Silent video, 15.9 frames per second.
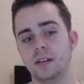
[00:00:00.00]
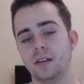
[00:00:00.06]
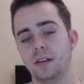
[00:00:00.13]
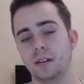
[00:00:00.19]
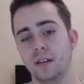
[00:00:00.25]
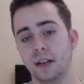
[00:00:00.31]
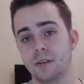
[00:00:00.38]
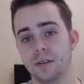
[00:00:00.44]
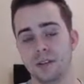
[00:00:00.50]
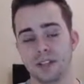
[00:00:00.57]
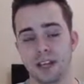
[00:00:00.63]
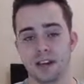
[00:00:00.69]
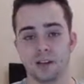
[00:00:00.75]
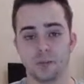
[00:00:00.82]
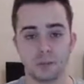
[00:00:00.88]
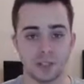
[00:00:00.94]
Landorus,
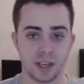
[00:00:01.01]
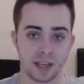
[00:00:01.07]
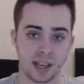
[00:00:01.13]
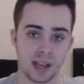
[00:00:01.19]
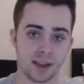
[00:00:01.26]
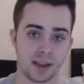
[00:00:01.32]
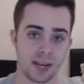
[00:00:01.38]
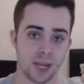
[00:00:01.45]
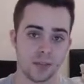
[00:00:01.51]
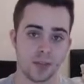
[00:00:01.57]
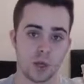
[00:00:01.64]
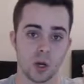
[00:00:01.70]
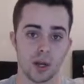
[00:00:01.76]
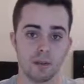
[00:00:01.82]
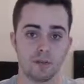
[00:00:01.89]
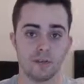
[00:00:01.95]
and obviously it can get the
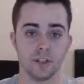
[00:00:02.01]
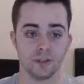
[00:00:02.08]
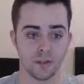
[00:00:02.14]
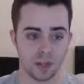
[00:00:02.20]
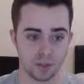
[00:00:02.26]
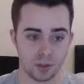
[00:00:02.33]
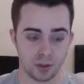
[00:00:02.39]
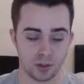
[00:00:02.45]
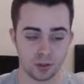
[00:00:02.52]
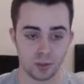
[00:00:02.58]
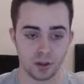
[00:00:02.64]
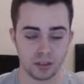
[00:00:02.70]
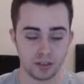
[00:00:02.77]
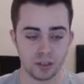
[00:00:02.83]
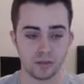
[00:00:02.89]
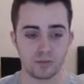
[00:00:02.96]
Iron Fist Thunder Punch, We
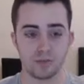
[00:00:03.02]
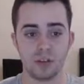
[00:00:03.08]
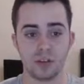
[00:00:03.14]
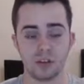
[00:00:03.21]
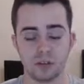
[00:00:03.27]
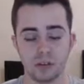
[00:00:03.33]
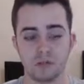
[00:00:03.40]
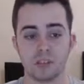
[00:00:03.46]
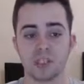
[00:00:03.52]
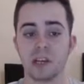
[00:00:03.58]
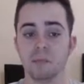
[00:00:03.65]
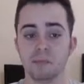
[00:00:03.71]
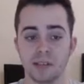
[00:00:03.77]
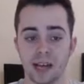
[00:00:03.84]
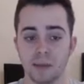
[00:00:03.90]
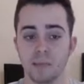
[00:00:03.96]
could do it could do
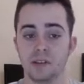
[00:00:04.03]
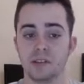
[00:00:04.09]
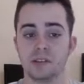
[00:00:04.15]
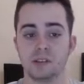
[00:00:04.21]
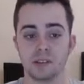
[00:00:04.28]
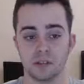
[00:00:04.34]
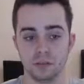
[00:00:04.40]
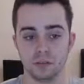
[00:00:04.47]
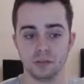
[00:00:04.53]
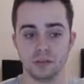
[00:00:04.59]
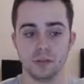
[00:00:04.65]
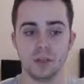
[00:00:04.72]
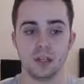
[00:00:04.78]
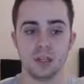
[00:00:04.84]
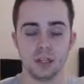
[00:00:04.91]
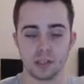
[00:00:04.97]
some damage to
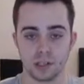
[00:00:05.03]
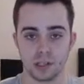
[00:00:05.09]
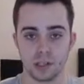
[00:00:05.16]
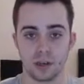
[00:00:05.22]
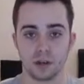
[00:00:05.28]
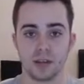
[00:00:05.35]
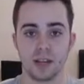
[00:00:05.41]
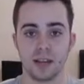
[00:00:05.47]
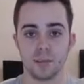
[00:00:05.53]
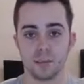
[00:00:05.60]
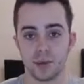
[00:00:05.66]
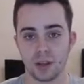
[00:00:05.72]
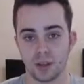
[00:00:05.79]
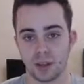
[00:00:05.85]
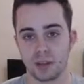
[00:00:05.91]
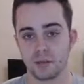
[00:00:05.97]
Slowking,
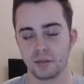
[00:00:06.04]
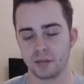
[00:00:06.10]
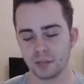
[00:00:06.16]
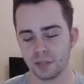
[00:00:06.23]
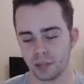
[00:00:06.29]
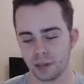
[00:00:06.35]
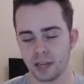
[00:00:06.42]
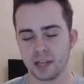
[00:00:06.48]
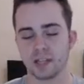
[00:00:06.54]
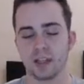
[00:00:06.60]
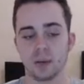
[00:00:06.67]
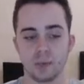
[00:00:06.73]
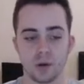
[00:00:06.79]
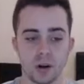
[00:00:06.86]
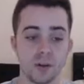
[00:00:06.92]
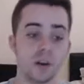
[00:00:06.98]
but he not Slowking,
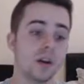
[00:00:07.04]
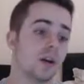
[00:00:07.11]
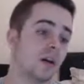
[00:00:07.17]
Slowbro,